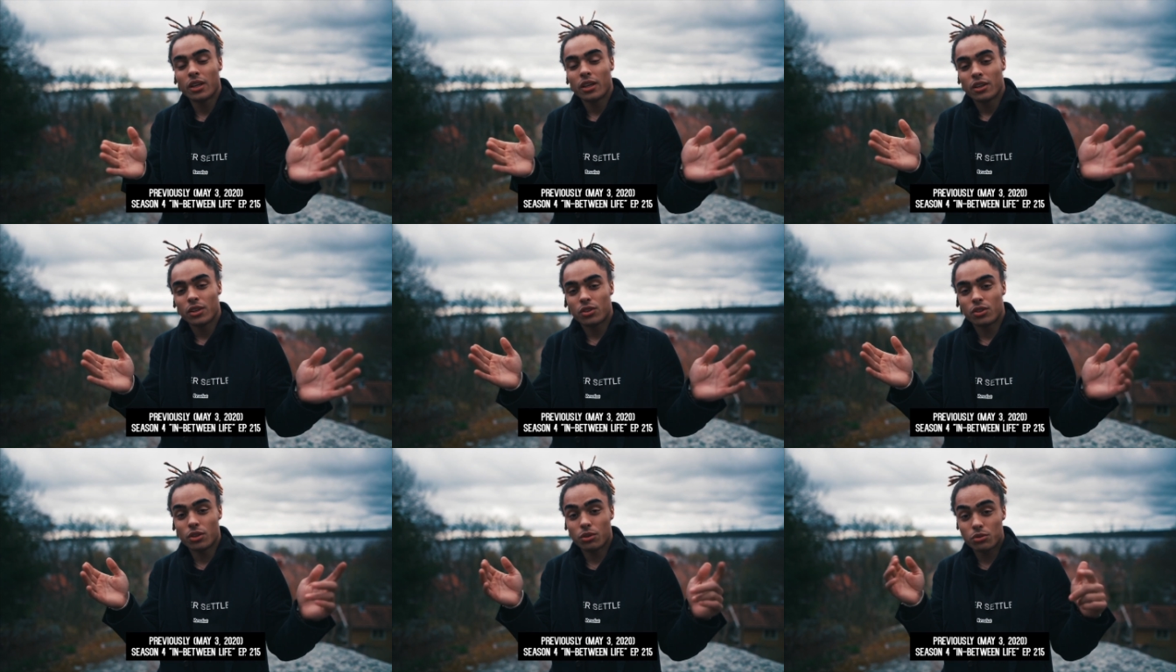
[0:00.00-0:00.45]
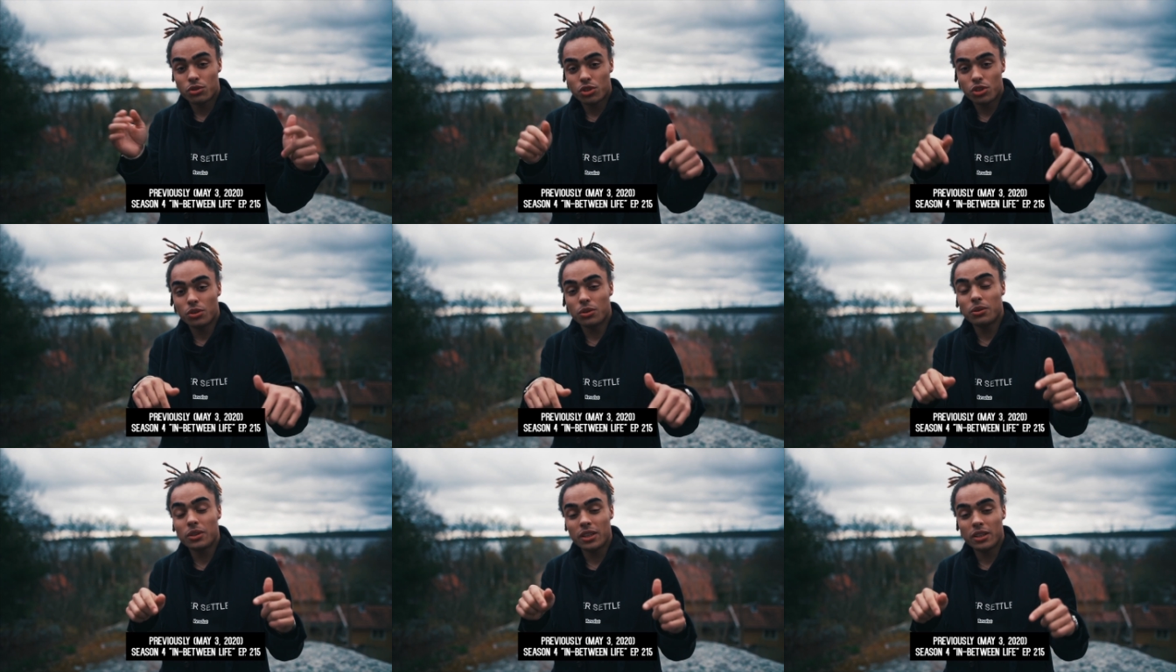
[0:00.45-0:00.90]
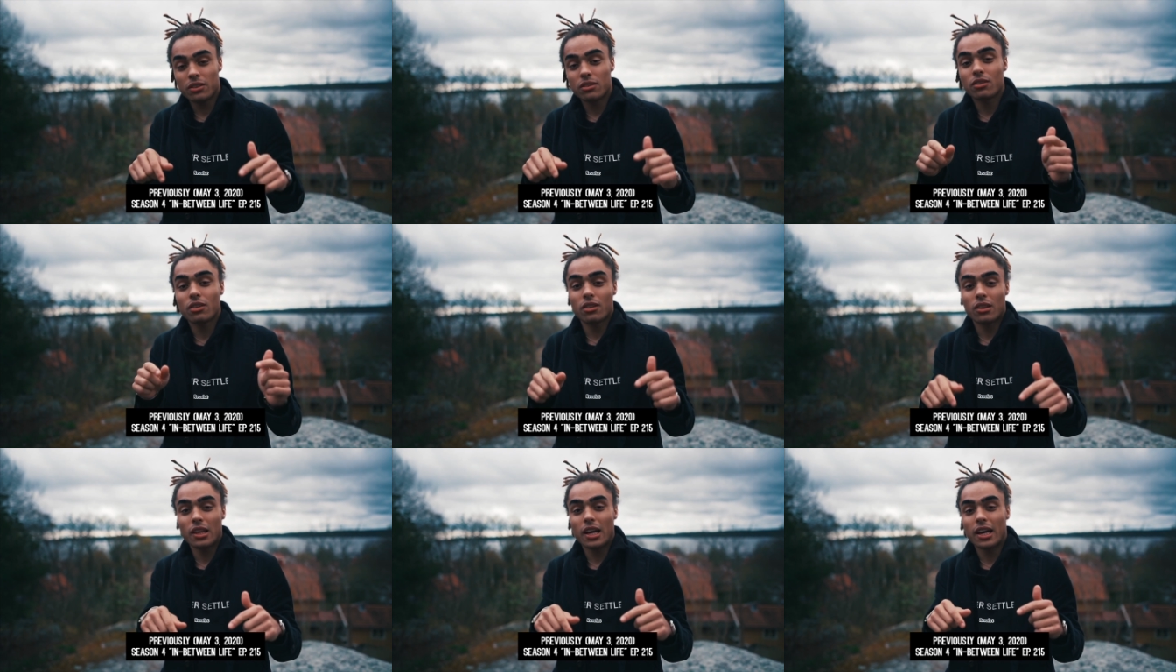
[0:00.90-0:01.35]
So tune in
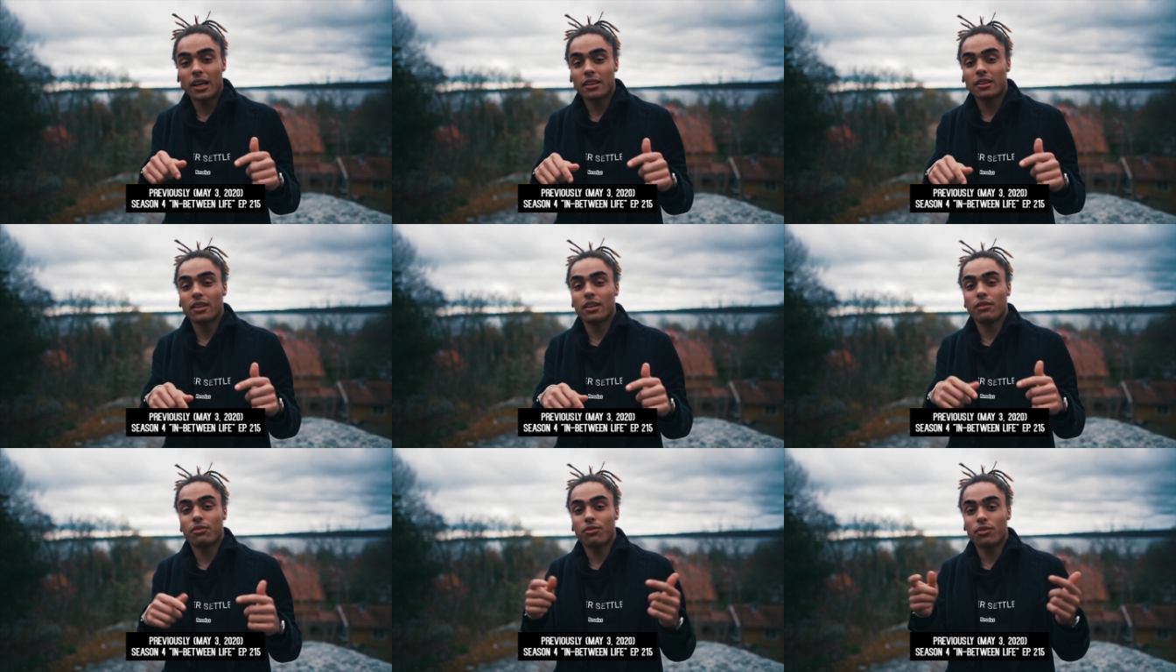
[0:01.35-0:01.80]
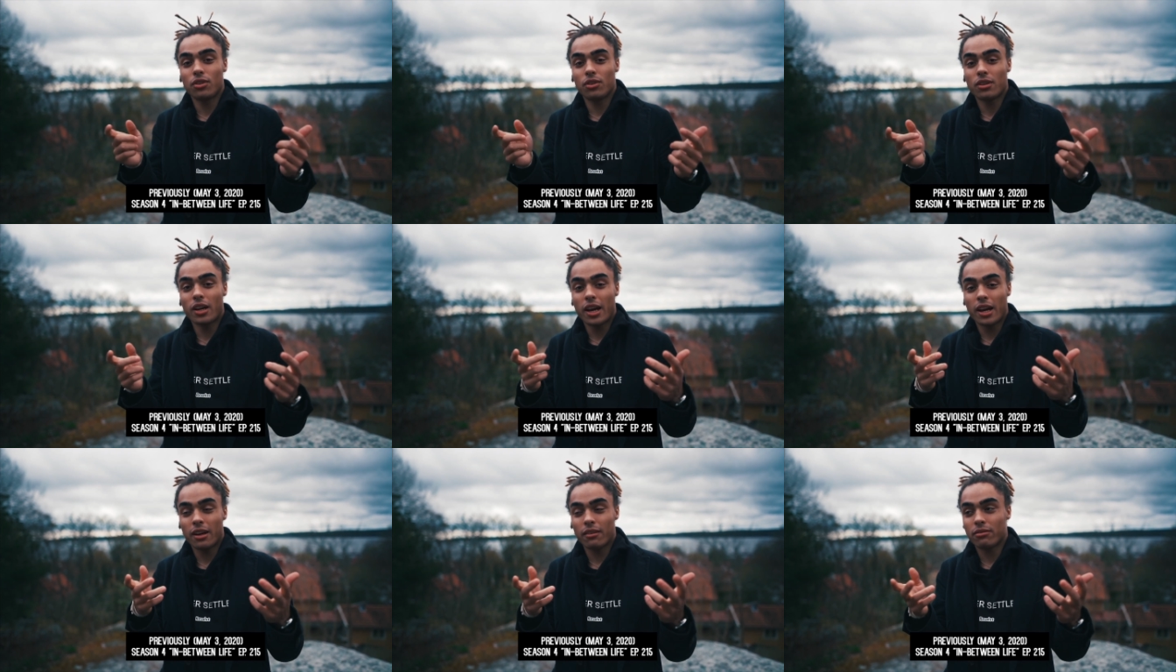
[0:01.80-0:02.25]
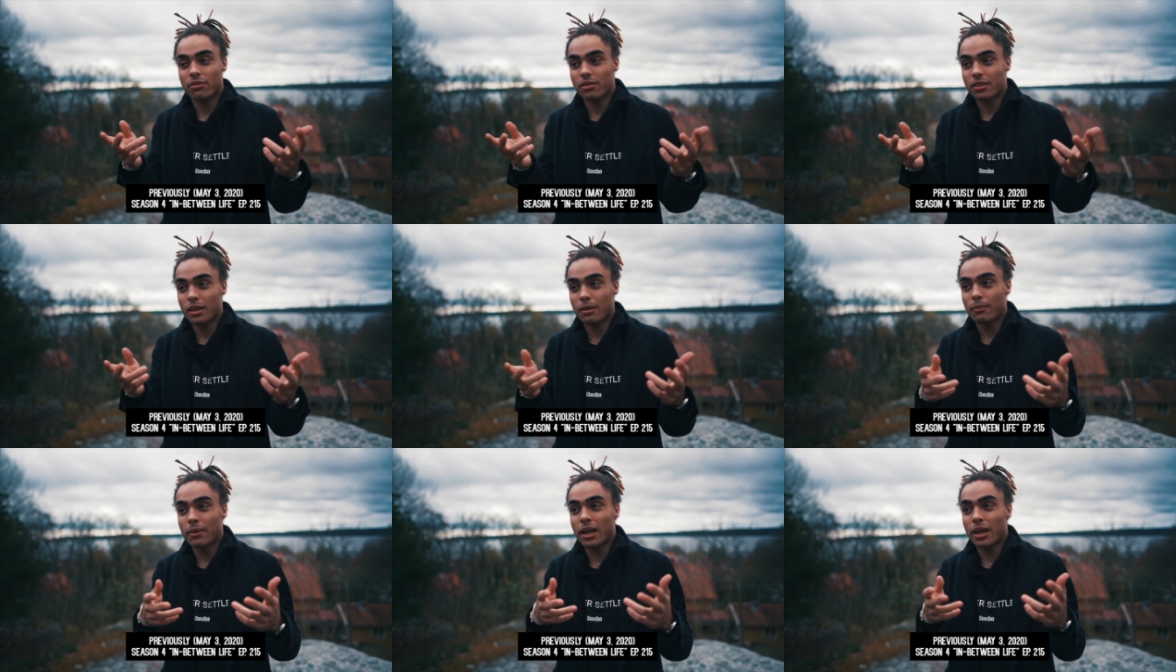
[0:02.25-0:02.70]
to that if you have
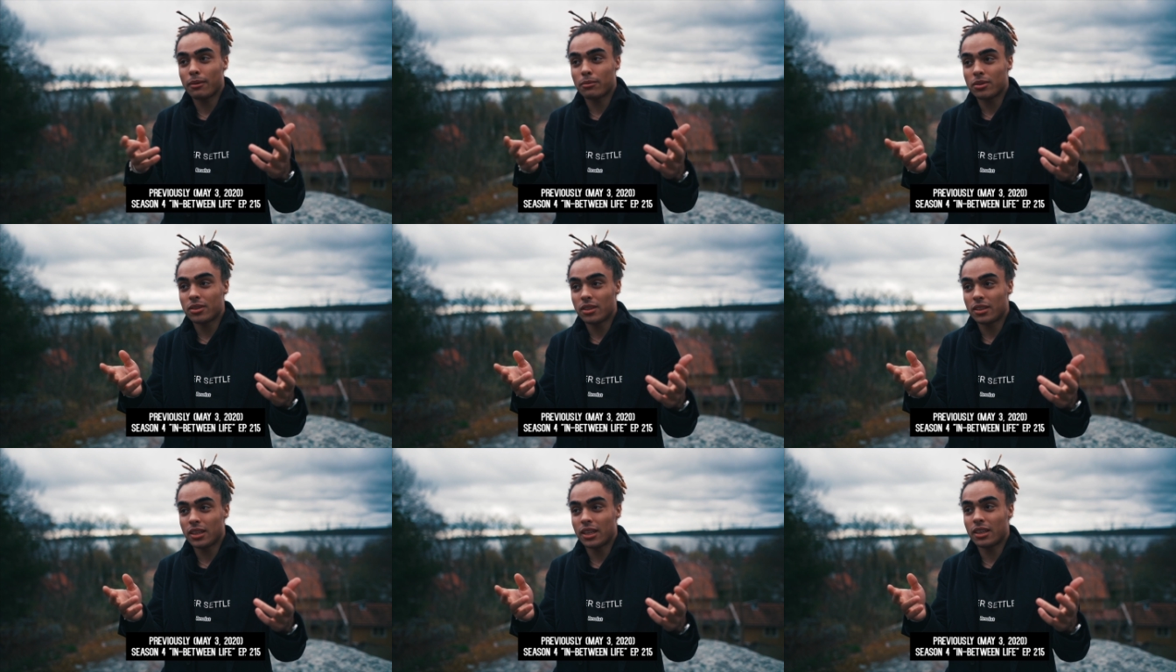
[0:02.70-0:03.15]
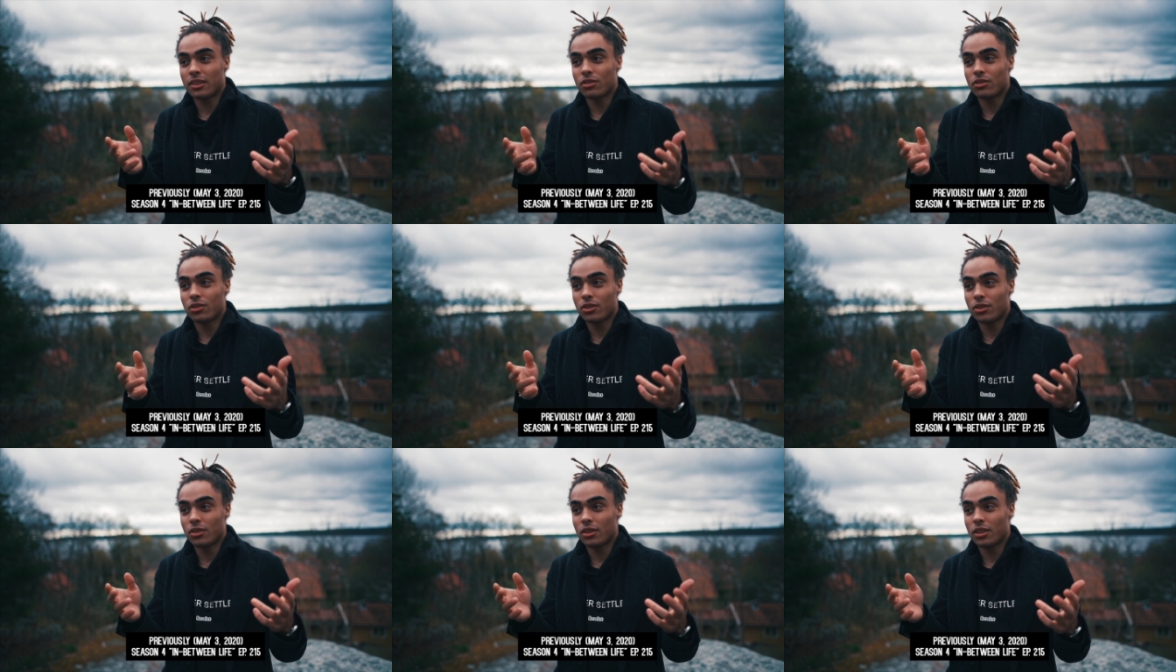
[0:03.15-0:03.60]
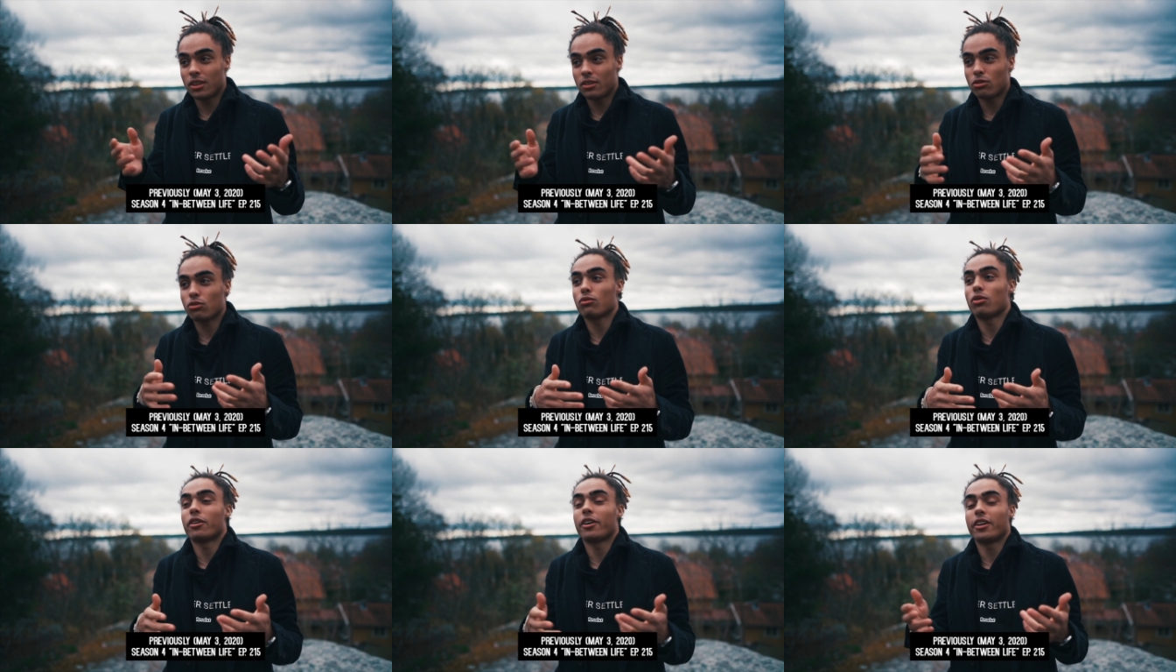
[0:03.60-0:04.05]
some abstinence during this
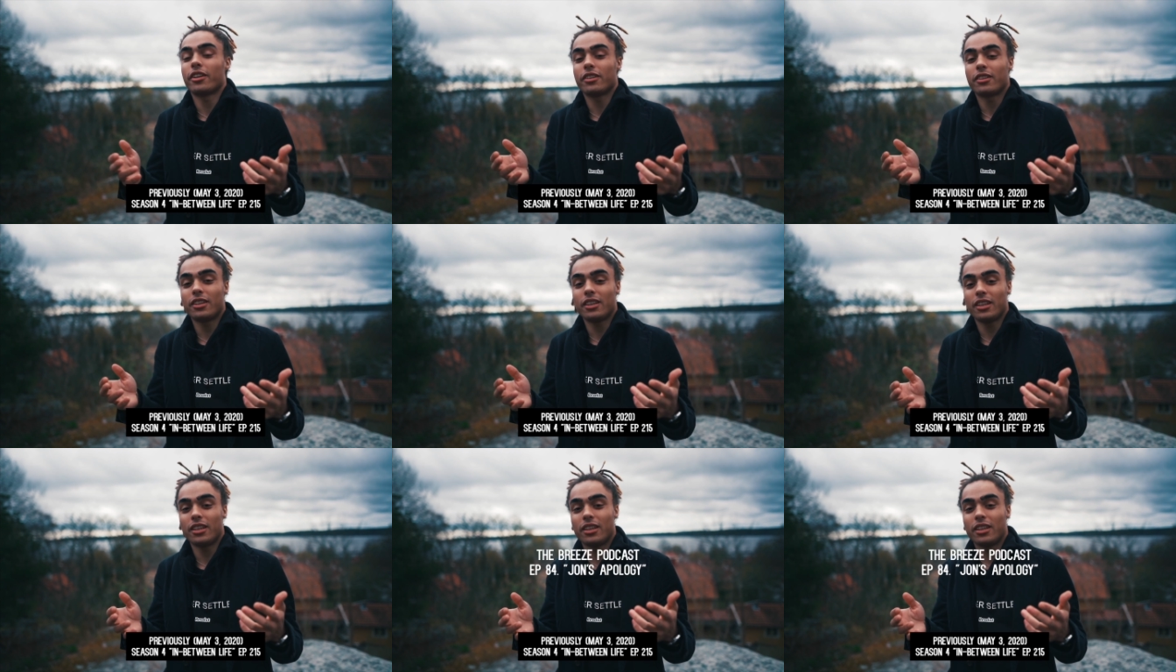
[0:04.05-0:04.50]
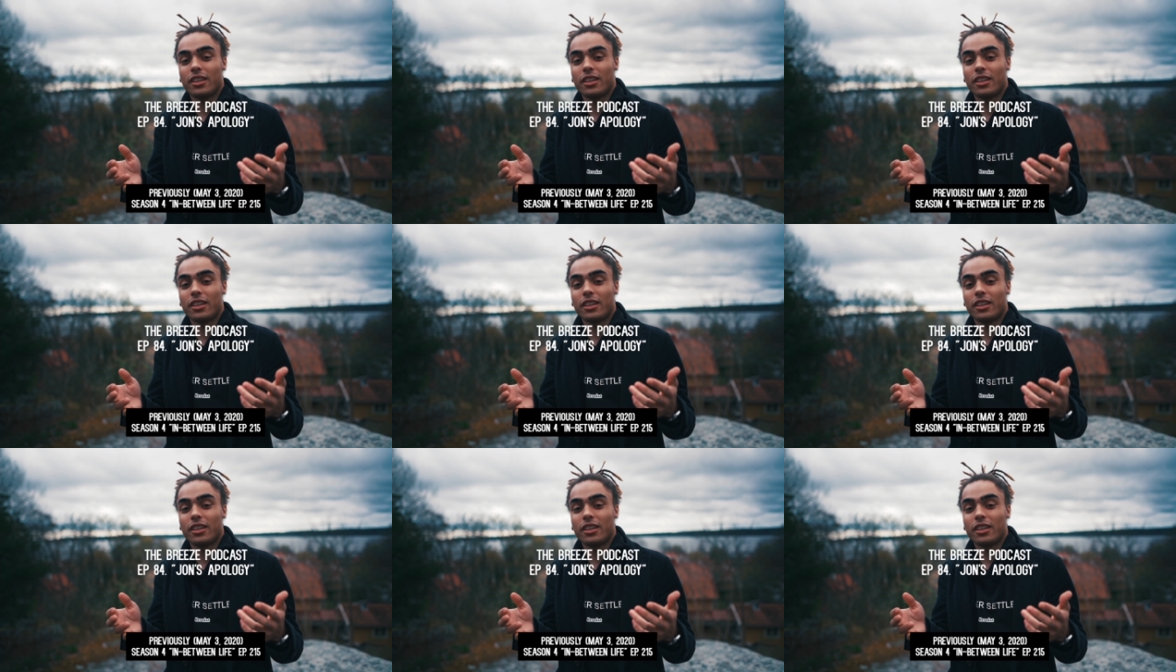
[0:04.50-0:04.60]
quarantine.